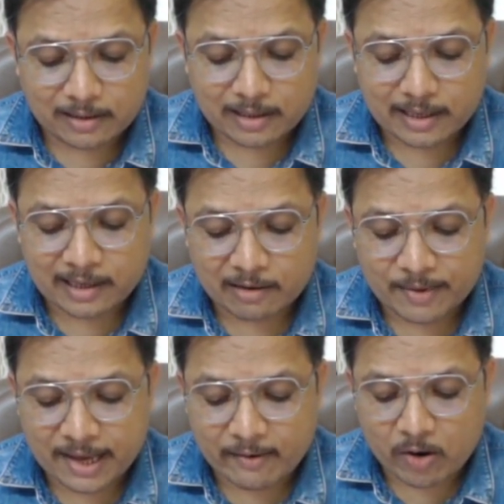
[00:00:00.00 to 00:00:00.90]
Here we
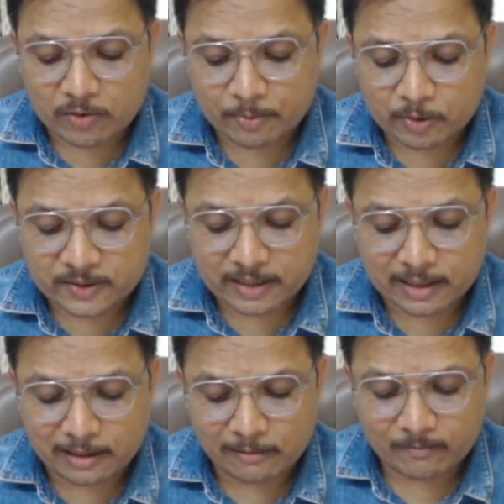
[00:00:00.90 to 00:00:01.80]
have output
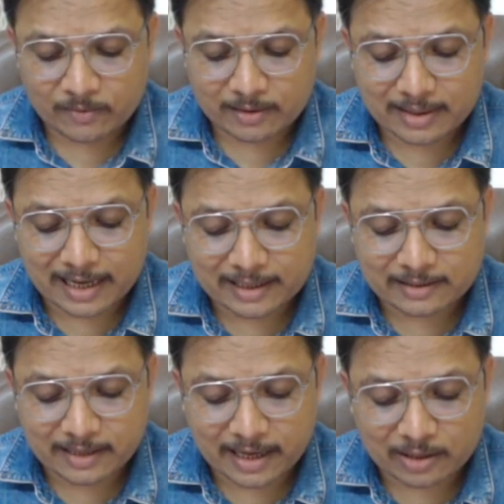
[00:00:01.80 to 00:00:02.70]
signal that is
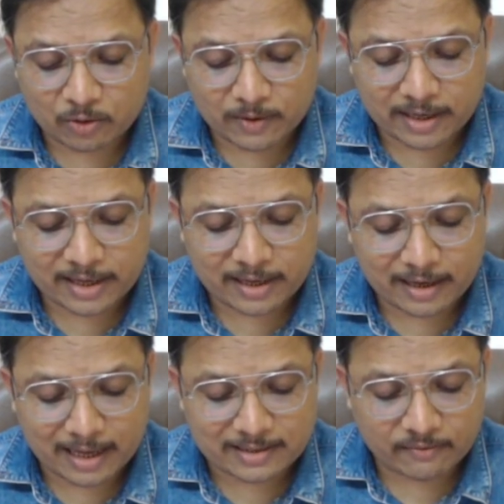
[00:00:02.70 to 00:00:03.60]
taken over here
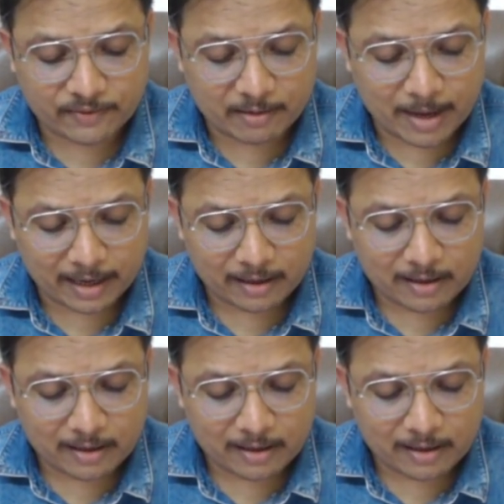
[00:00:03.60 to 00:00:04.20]
as a feedback.